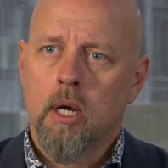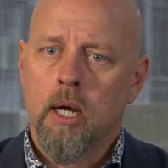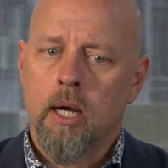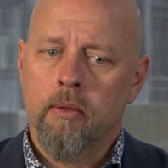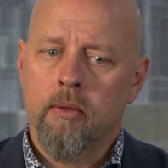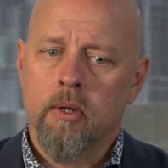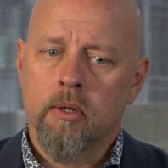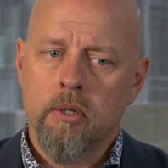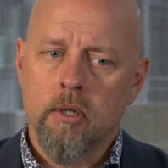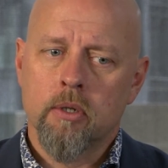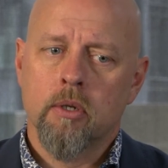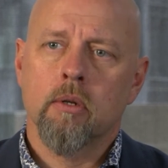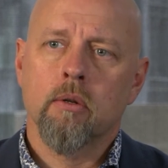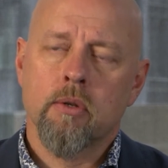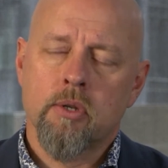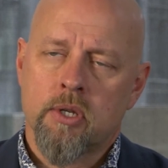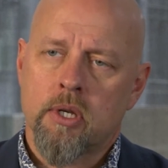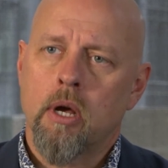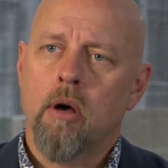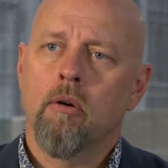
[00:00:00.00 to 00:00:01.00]
And the
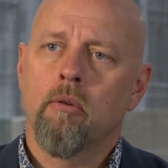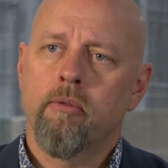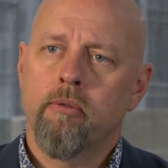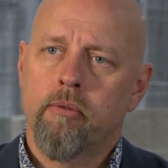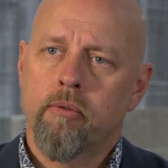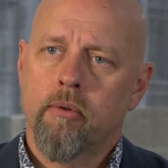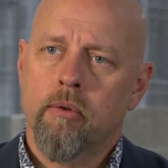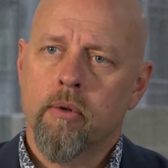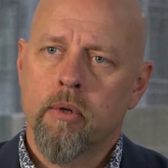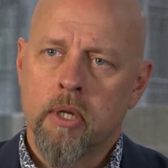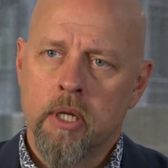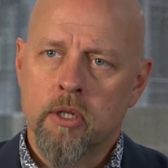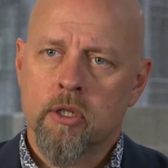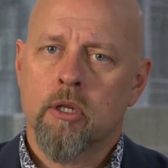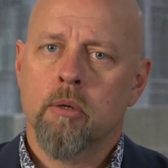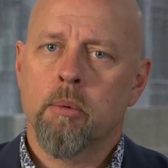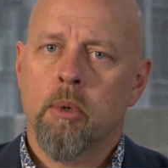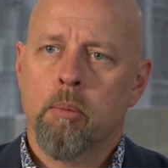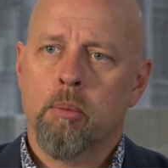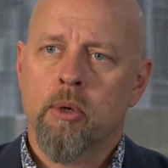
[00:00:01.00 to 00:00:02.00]
digital self needs
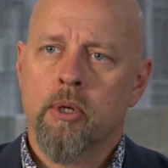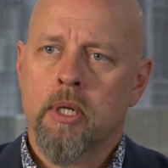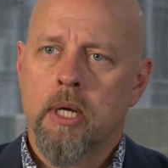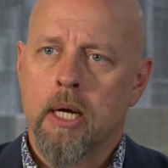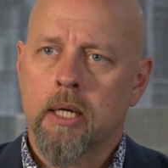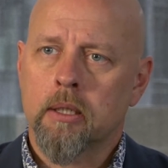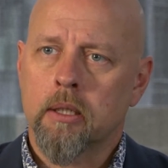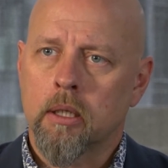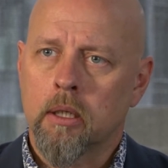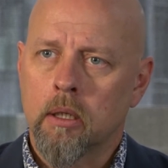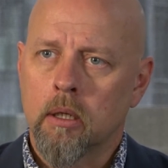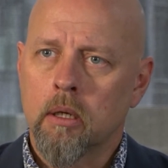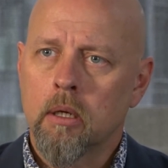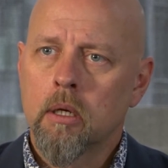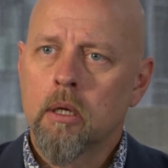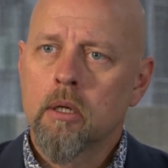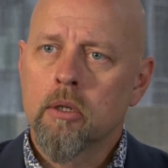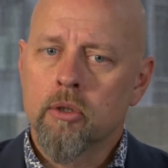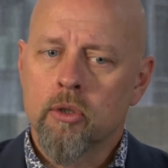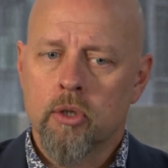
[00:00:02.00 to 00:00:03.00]
to be protected
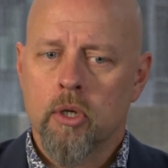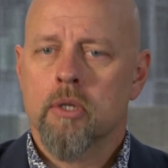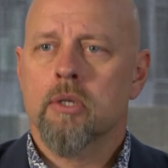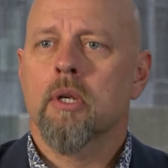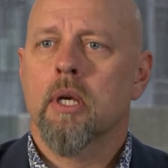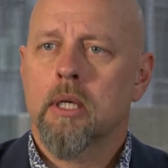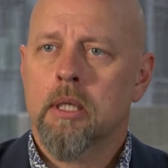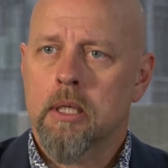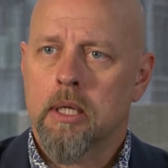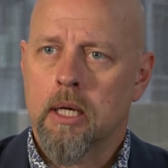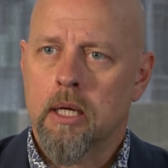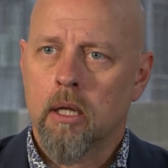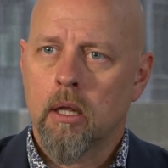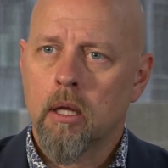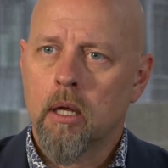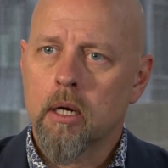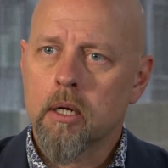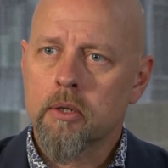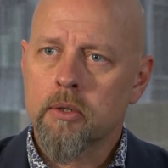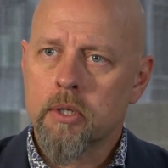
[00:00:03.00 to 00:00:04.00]
just like the
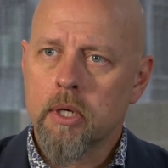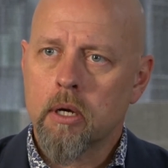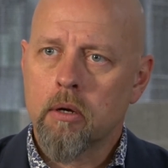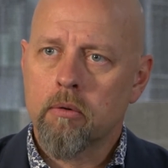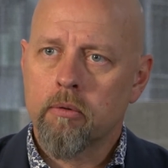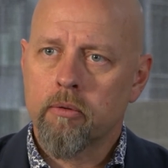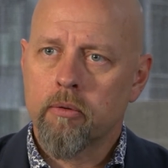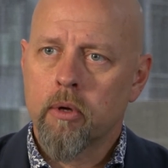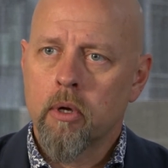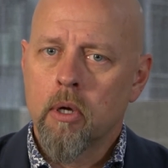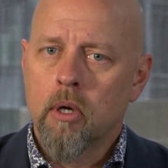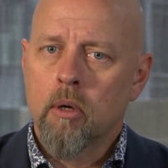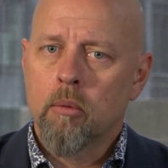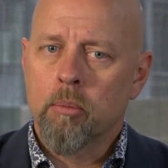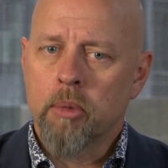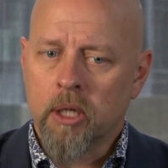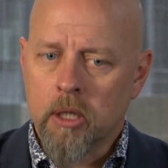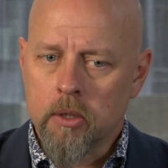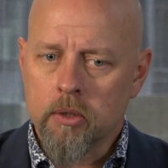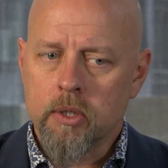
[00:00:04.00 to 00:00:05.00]
analog self,
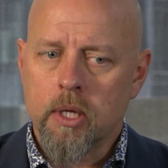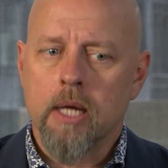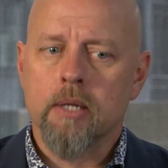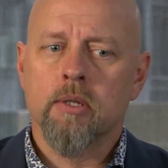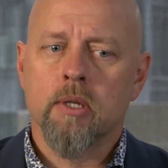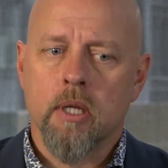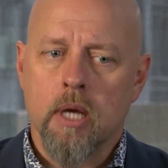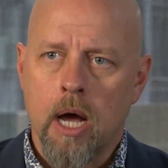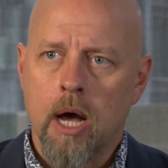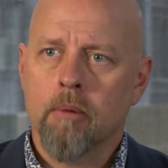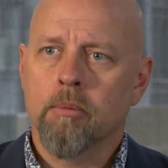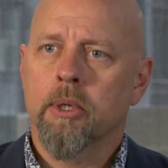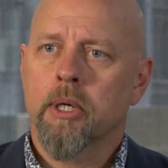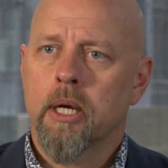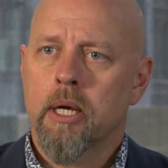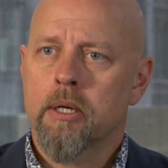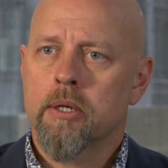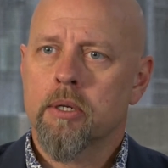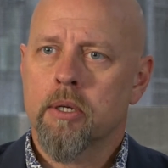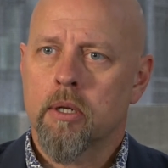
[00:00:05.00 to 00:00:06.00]
because that's the
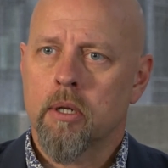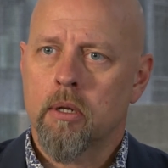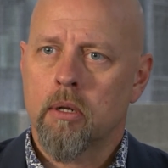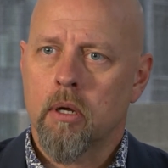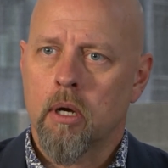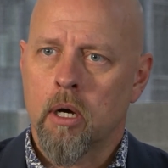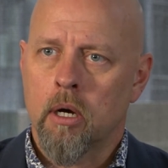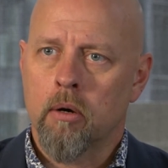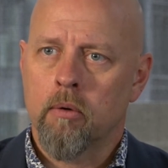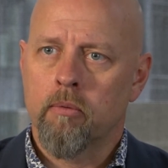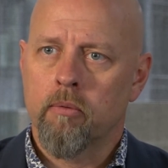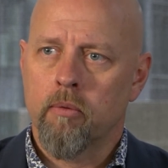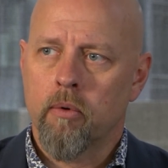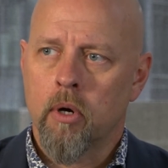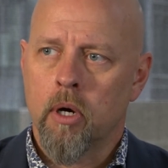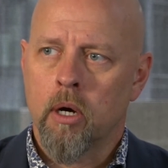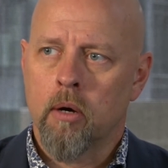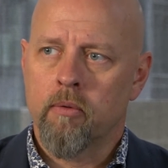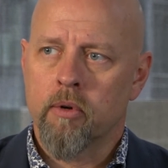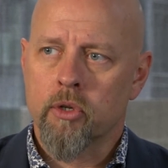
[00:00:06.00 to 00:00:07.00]
obligation of,
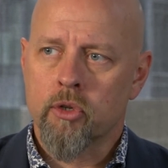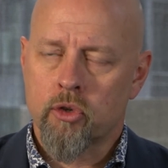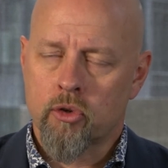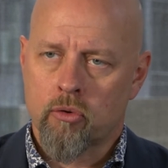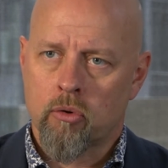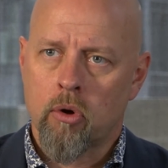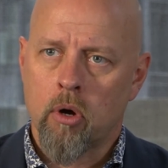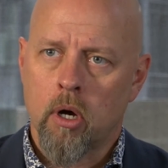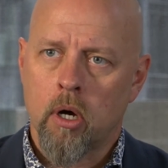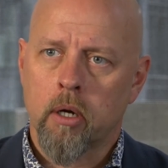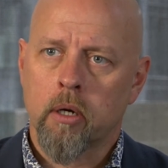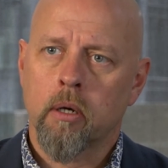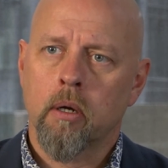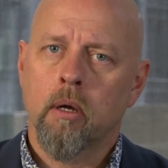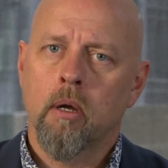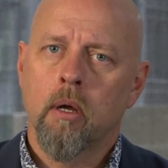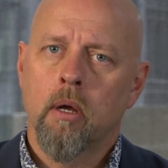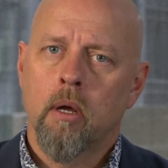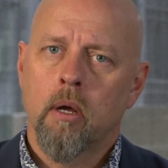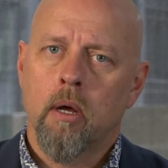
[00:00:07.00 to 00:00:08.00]
of a strong
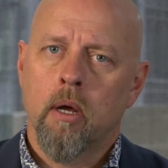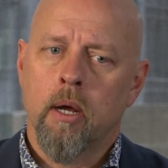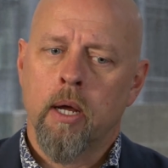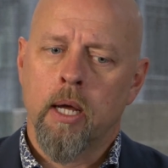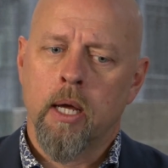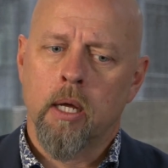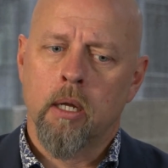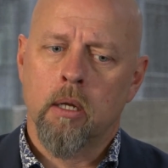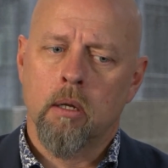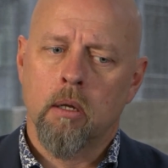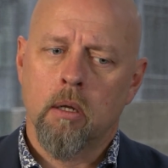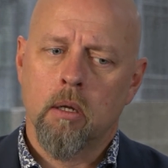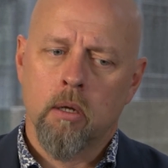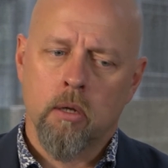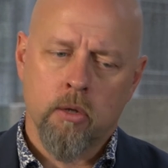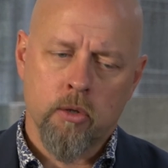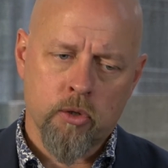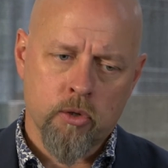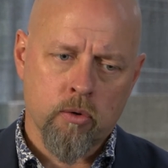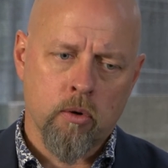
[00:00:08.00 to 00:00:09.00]
and
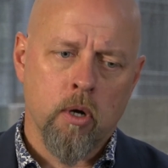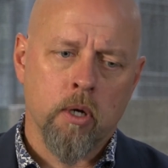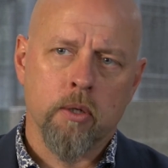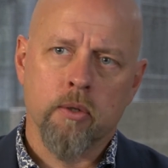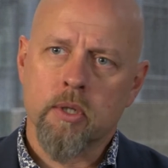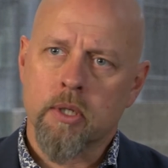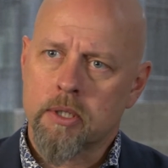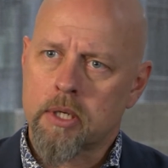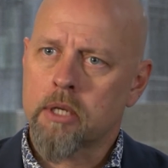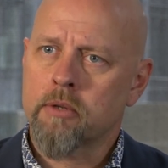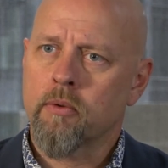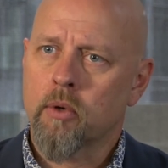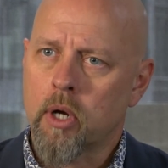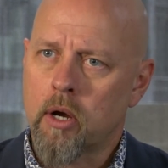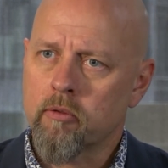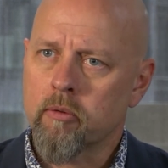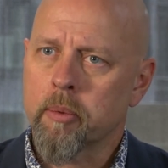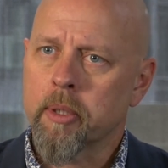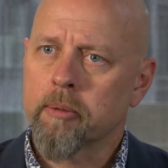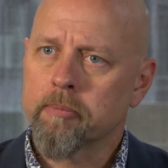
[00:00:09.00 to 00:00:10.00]
a strong and successful
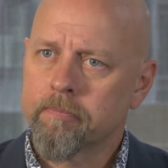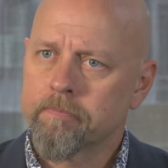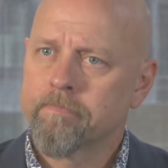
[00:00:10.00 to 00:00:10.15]
government.